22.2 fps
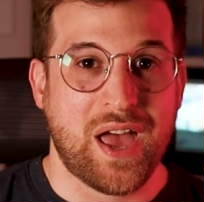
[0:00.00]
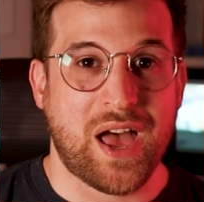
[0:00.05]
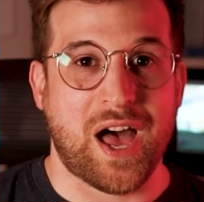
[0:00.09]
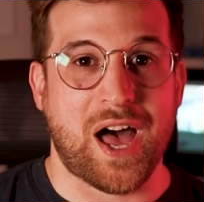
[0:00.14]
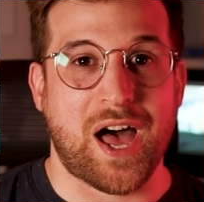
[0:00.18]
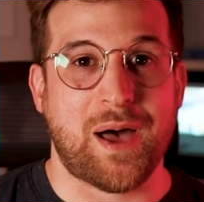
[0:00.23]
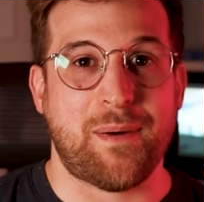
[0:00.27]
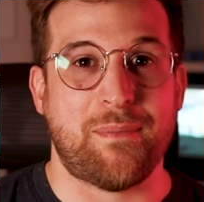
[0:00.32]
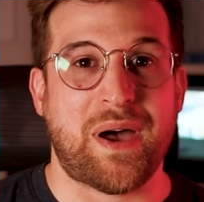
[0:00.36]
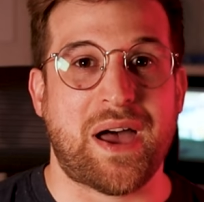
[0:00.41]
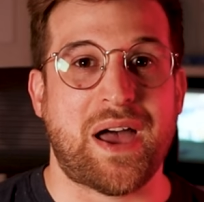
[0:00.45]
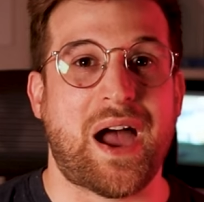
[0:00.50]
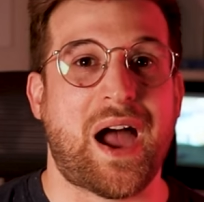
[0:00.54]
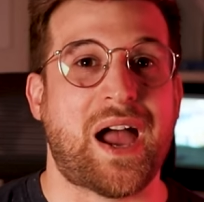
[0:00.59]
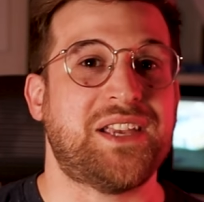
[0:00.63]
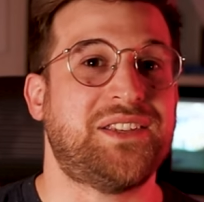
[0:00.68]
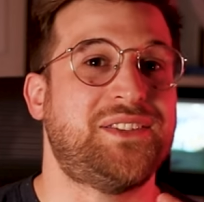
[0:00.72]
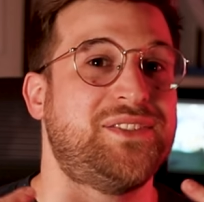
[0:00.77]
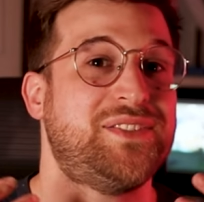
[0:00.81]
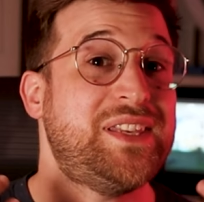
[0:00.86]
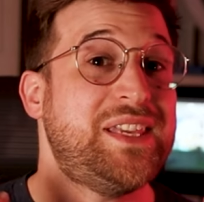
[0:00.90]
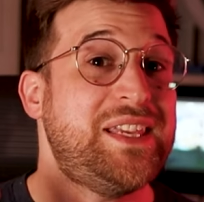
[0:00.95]

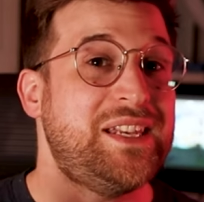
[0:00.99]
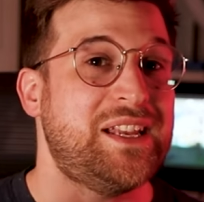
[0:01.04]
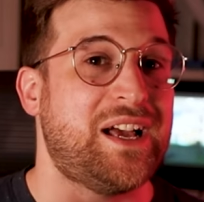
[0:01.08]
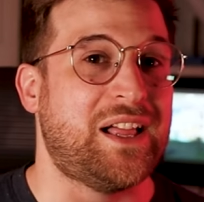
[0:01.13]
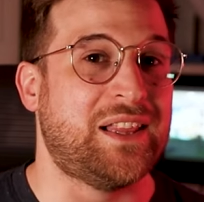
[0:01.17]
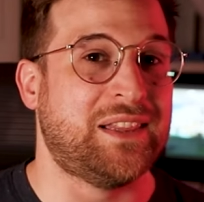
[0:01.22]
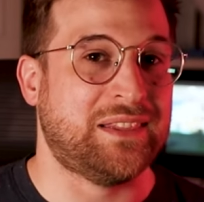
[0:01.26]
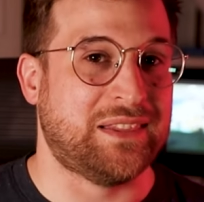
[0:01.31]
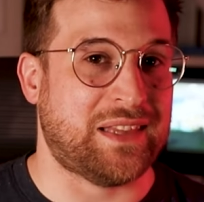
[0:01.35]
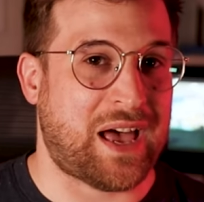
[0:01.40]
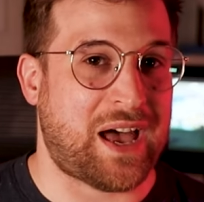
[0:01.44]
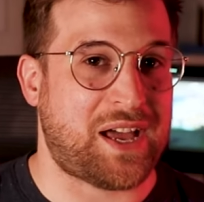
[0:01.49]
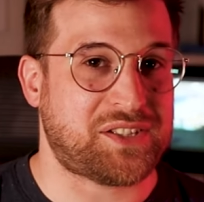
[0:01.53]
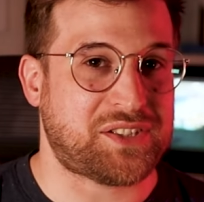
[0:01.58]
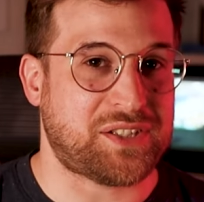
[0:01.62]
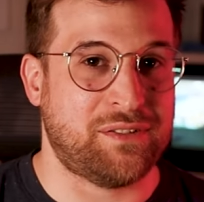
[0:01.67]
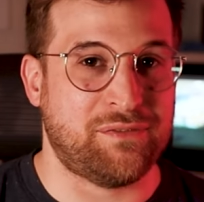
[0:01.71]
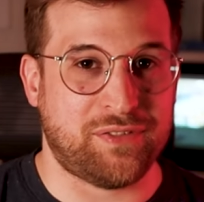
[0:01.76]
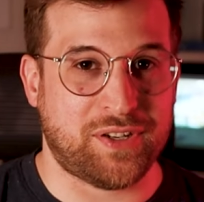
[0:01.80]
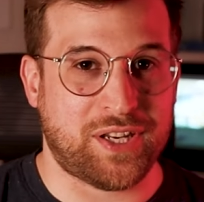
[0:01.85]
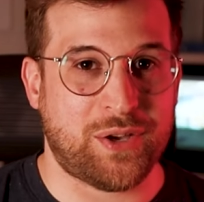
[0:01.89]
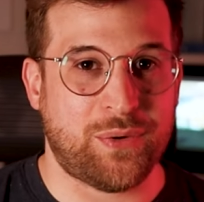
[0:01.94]
I've seen a lot
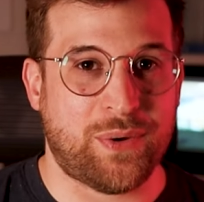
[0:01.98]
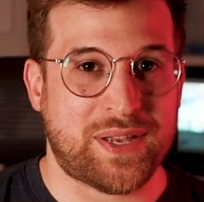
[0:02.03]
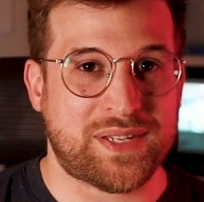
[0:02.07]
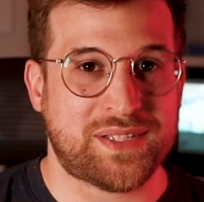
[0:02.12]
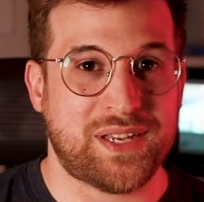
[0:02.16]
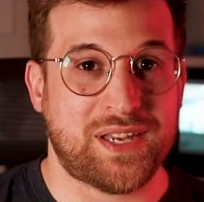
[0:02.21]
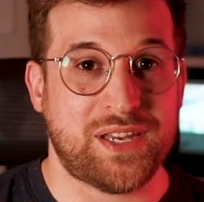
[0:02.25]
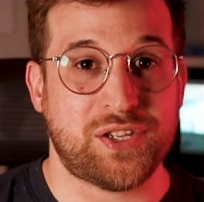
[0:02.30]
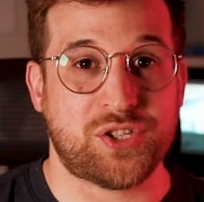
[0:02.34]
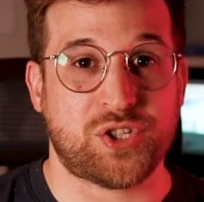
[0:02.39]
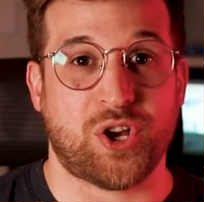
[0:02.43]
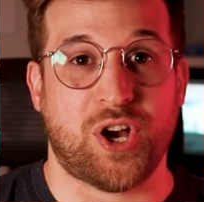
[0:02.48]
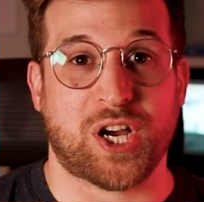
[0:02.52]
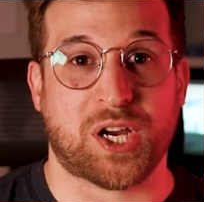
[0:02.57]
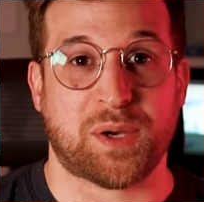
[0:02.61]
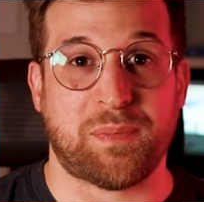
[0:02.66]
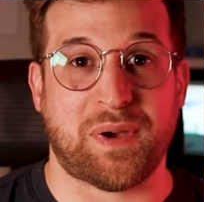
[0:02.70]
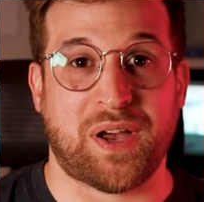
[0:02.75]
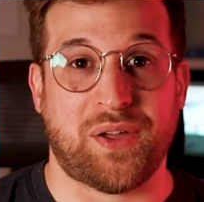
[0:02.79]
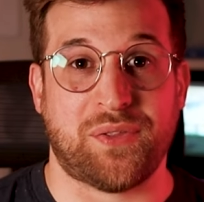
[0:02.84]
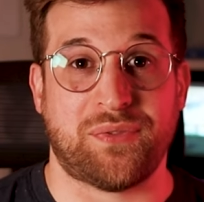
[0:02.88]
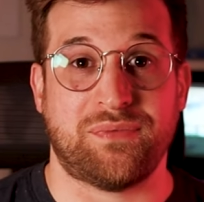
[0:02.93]
of video essays talk
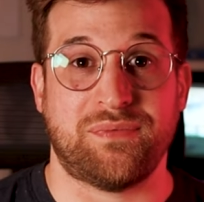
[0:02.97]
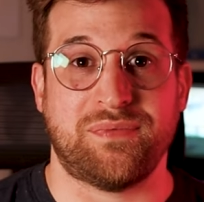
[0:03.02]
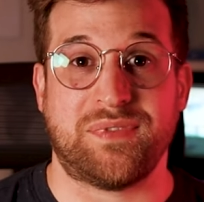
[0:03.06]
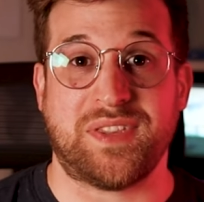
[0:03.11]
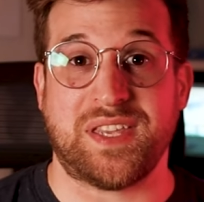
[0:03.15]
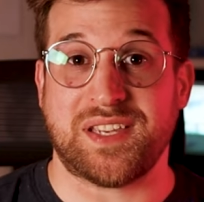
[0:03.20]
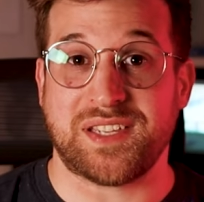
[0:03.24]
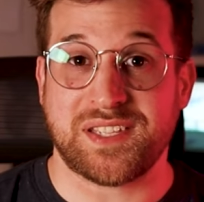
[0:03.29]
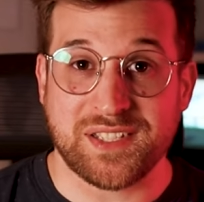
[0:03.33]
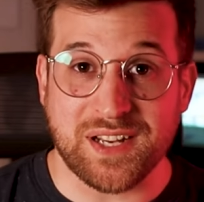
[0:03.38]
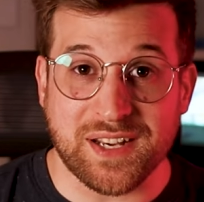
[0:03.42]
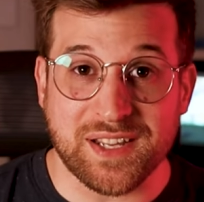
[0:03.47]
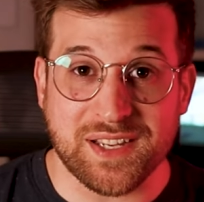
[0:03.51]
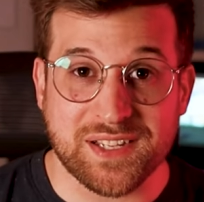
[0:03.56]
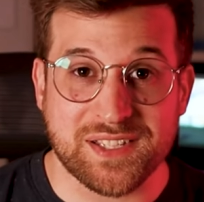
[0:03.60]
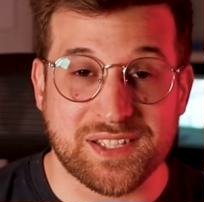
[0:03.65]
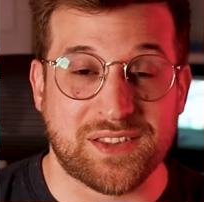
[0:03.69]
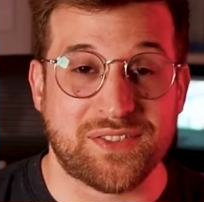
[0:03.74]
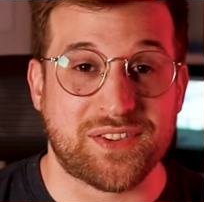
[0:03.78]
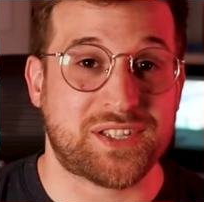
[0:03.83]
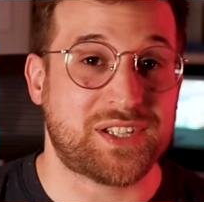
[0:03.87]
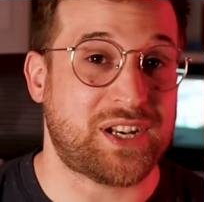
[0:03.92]
about the
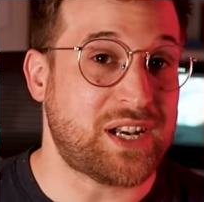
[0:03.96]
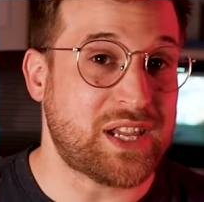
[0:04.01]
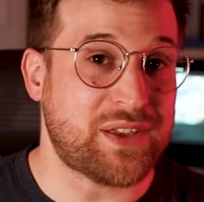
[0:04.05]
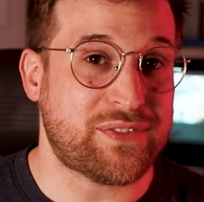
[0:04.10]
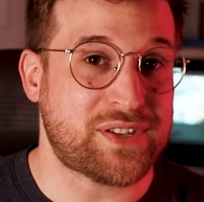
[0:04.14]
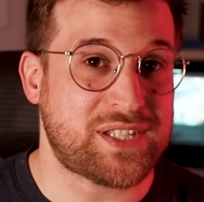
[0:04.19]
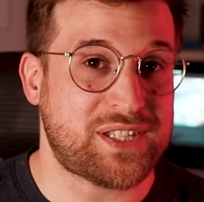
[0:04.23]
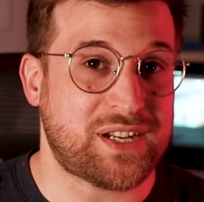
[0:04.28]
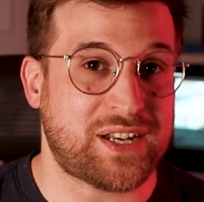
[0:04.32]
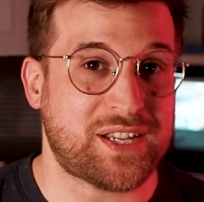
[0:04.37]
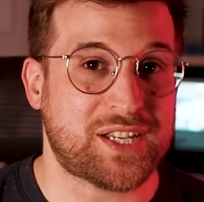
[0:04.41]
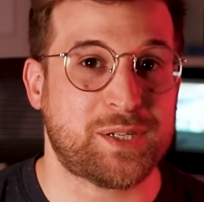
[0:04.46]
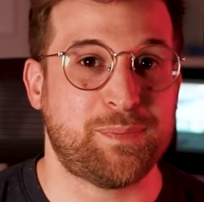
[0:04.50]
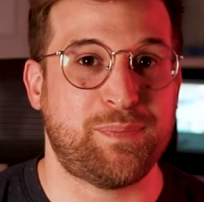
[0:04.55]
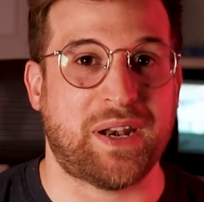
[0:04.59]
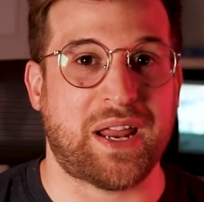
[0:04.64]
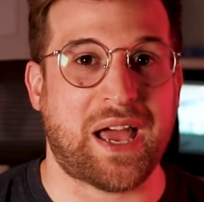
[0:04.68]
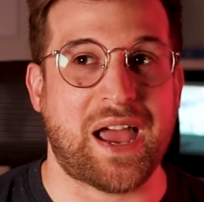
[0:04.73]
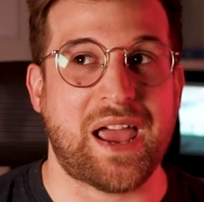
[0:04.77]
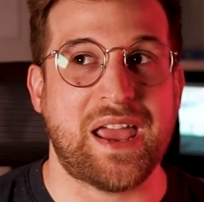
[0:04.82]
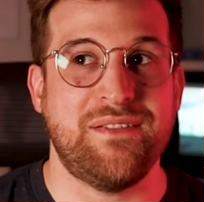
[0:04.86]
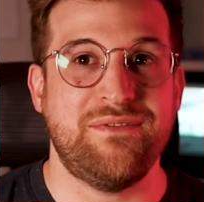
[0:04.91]
aesthetics and the study of aesthetics, but
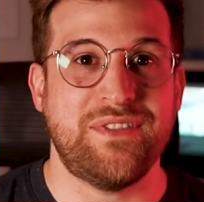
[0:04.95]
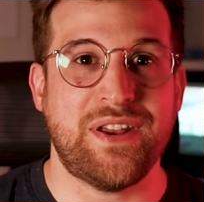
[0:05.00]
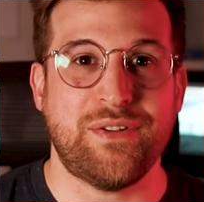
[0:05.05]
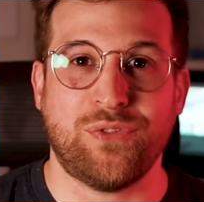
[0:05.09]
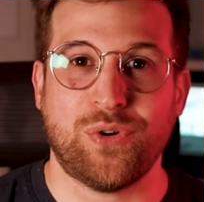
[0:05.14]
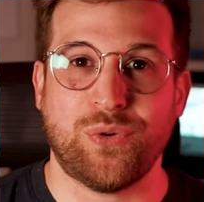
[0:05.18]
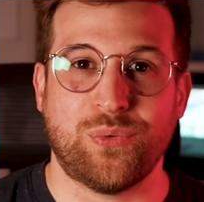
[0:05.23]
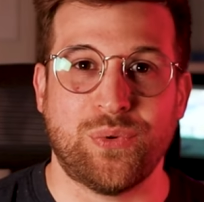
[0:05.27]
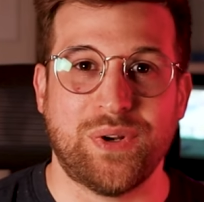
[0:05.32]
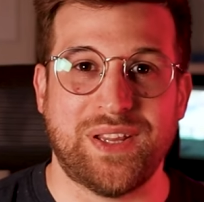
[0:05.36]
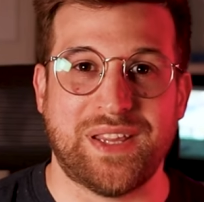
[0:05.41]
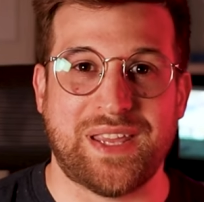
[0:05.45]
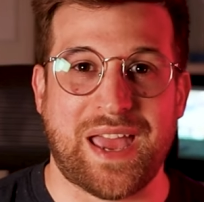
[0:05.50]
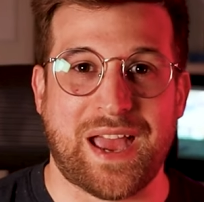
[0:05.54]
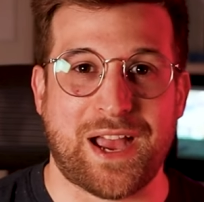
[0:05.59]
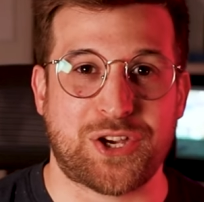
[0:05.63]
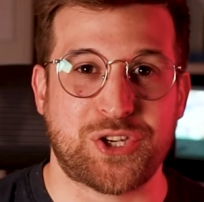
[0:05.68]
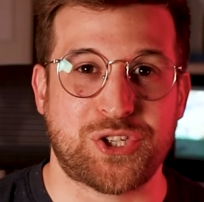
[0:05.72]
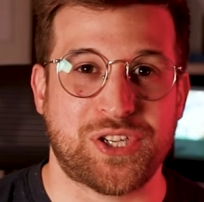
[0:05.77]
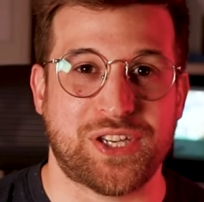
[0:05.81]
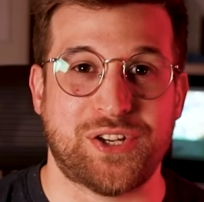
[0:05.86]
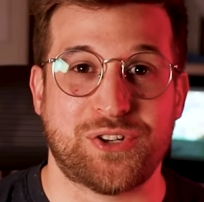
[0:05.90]
I never really
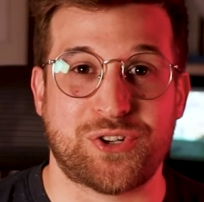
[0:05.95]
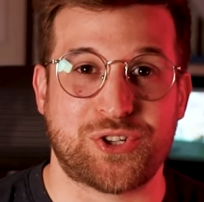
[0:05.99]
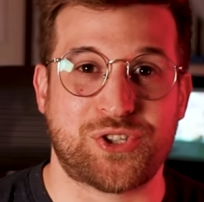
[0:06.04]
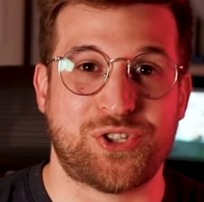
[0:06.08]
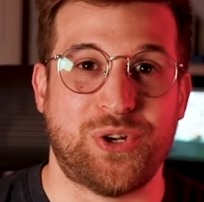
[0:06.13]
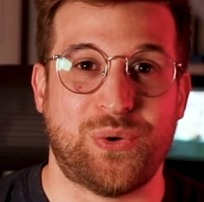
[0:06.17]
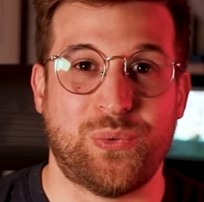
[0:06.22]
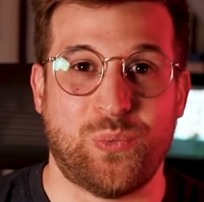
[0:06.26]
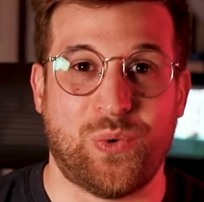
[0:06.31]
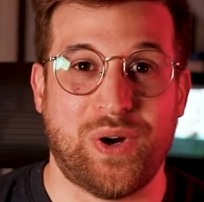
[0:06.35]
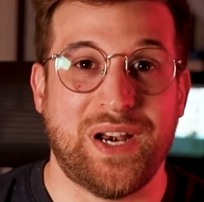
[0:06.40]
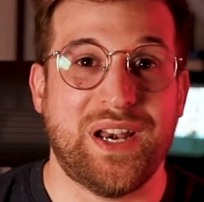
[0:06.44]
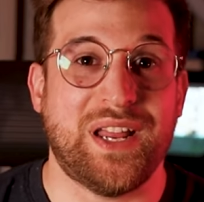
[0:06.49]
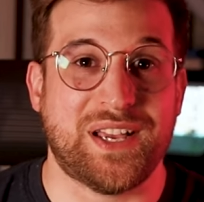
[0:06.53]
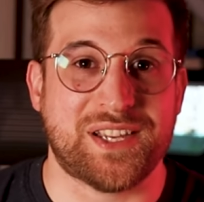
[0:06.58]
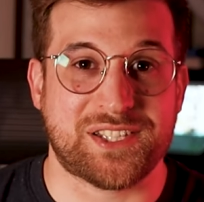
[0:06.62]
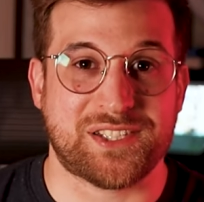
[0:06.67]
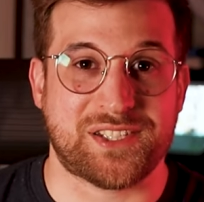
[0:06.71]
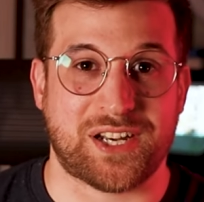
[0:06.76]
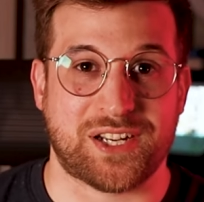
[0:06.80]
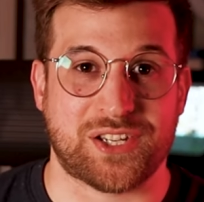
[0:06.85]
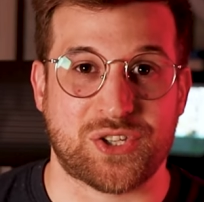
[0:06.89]
actually understood what
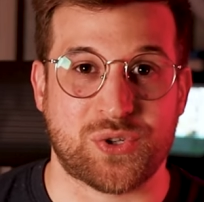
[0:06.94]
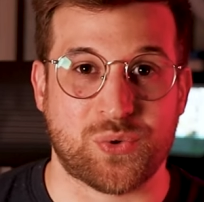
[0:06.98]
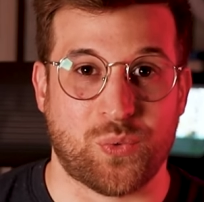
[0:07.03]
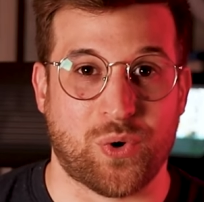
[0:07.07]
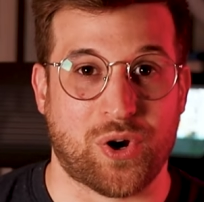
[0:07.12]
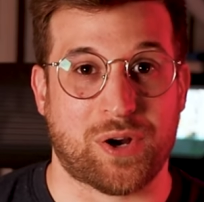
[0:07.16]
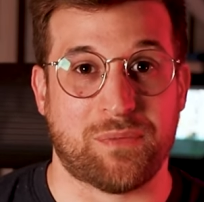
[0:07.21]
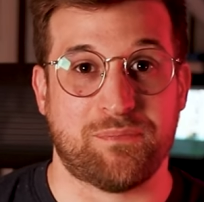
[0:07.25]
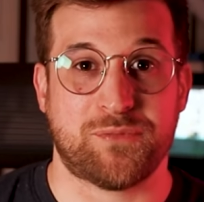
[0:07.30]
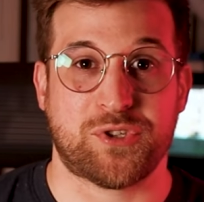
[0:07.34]
aesthetics were.